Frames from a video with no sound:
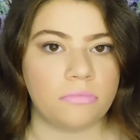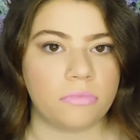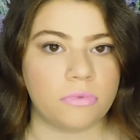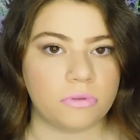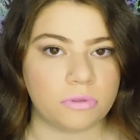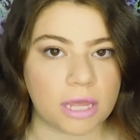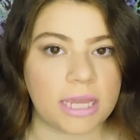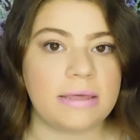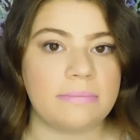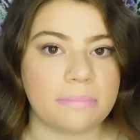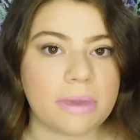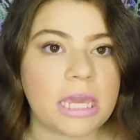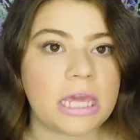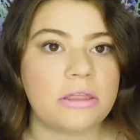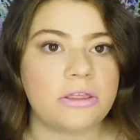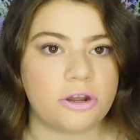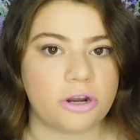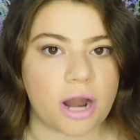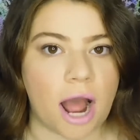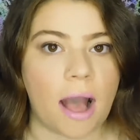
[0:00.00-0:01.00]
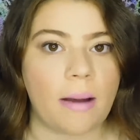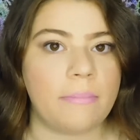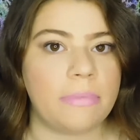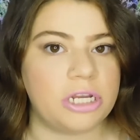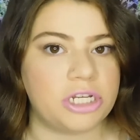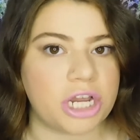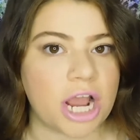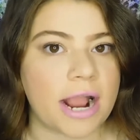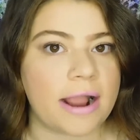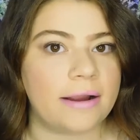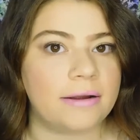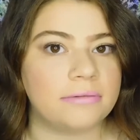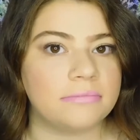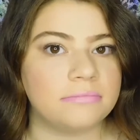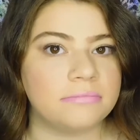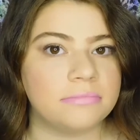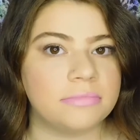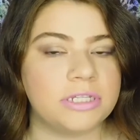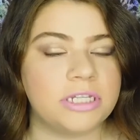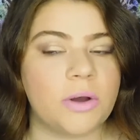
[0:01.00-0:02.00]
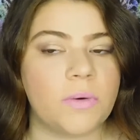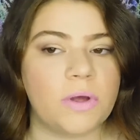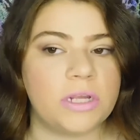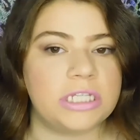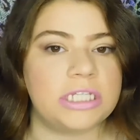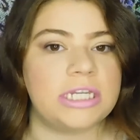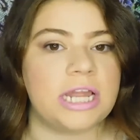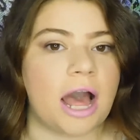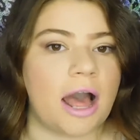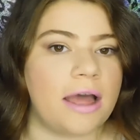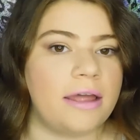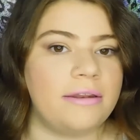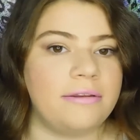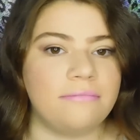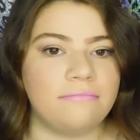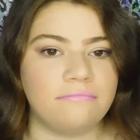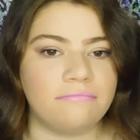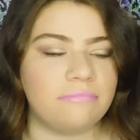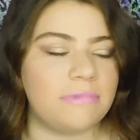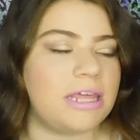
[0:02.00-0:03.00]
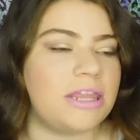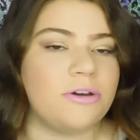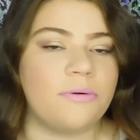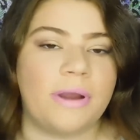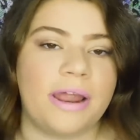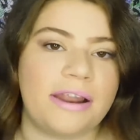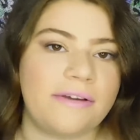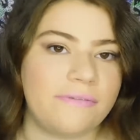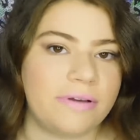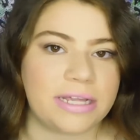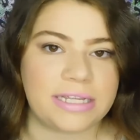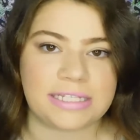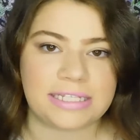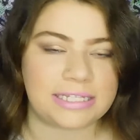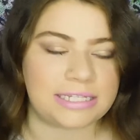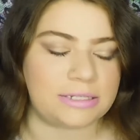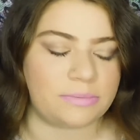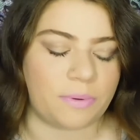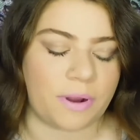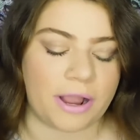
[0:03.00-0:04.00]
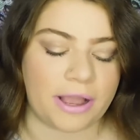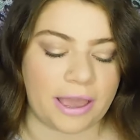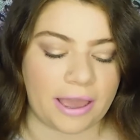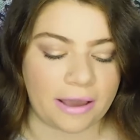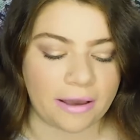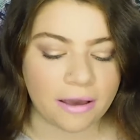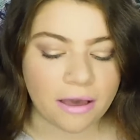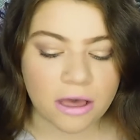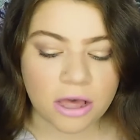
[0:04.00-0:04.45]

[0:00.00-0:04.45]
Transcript: like me, they're not mature. So it's not, neither one of us is working.